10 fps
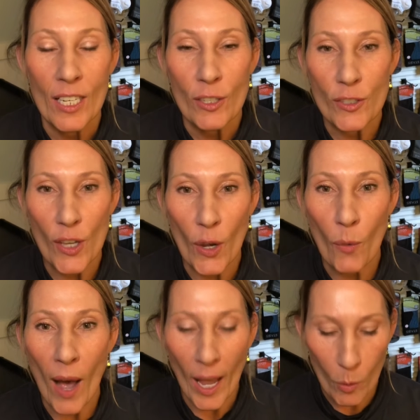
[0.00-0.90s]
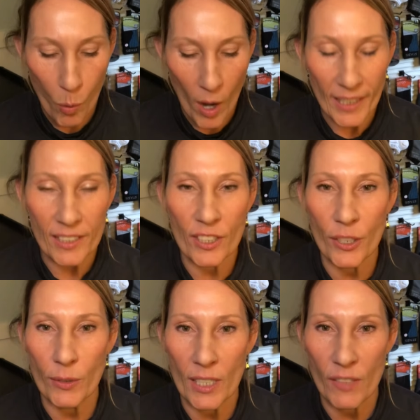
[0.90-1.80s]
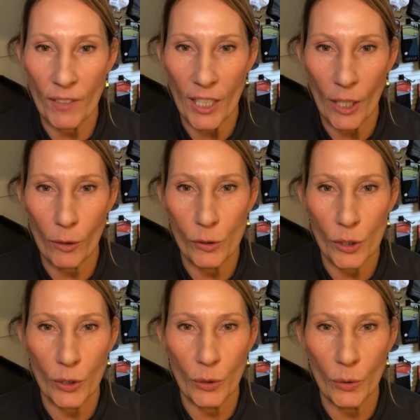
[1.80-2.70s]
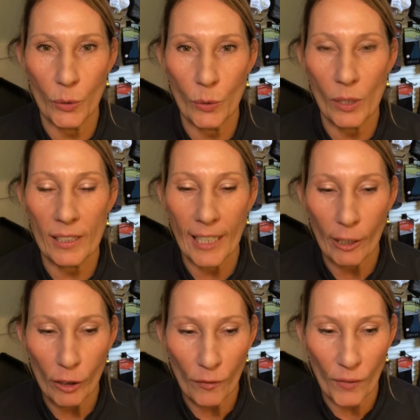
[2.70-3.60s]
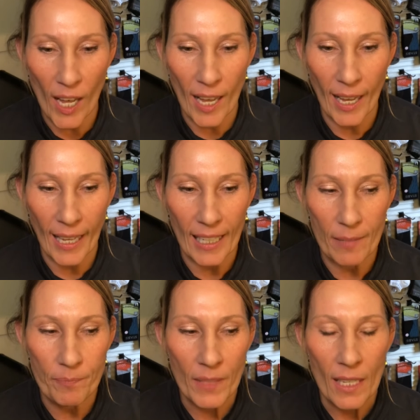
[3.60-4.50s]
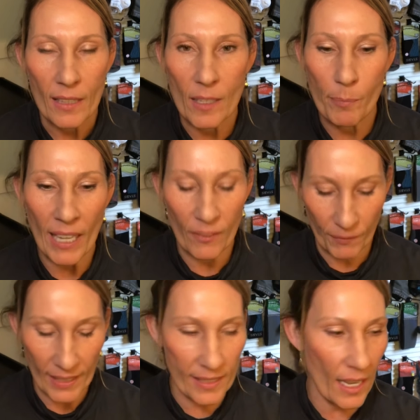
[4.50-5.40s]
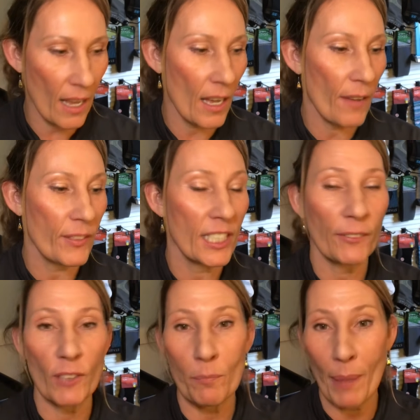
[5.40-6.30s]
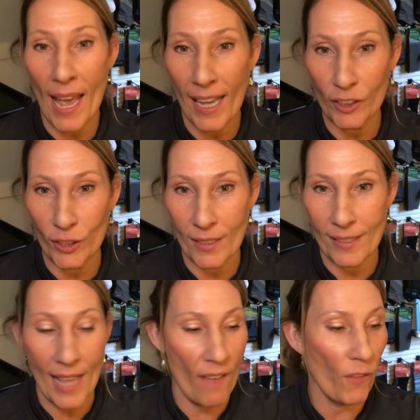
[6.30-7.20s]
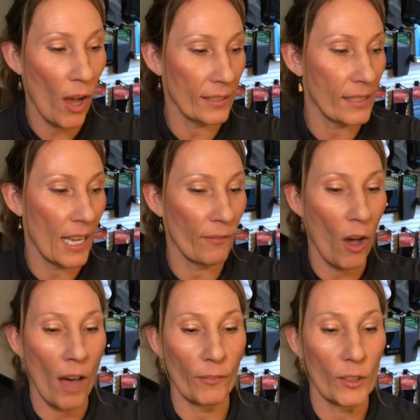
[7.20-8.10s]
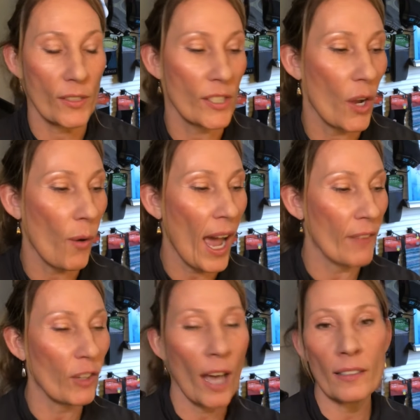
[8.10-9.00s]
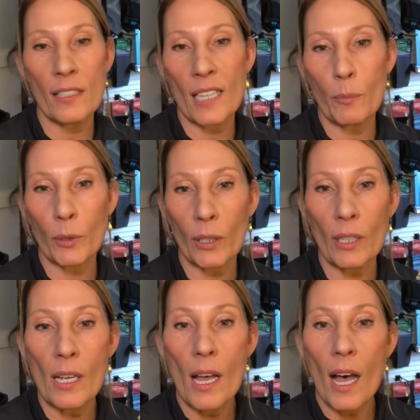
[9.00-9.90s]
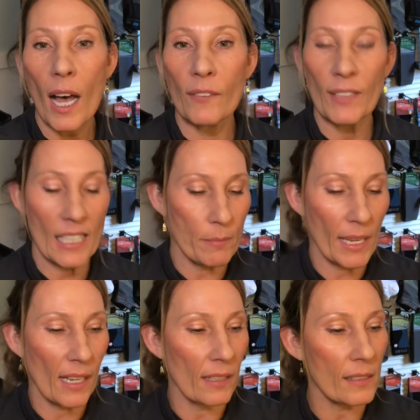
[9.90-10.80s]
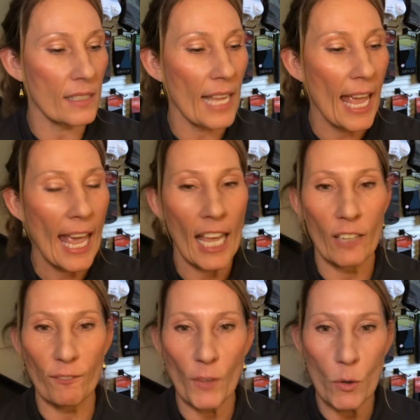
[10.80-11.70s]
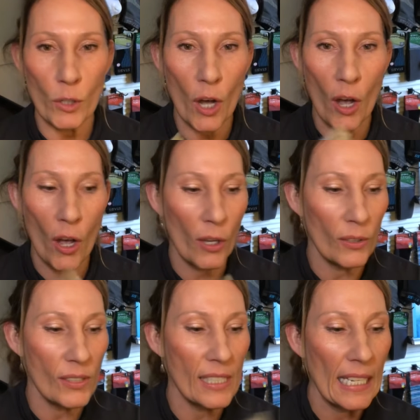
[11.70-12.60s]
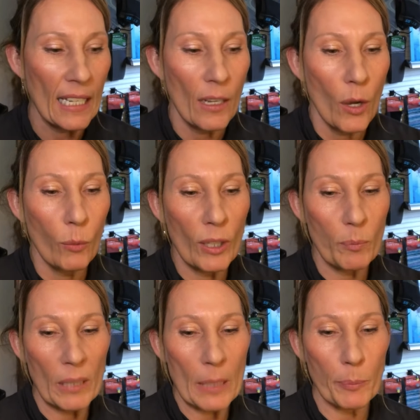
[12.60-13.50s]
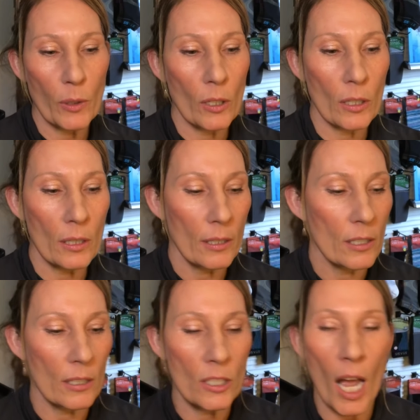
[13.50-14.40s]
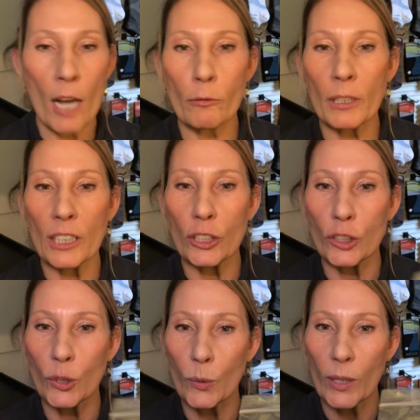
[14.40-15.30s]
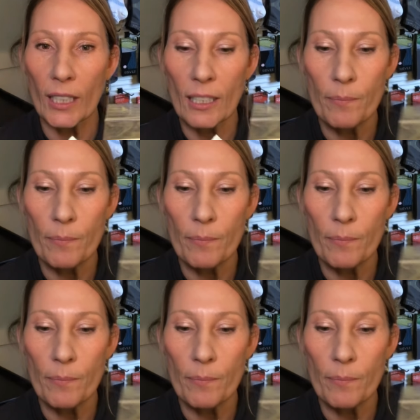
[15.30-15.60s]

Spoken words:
So I wanted to do this video to clarify the benefits of the different patches that Voxx Life offers. So I've gotten a number of emails and phone calls with people not really sure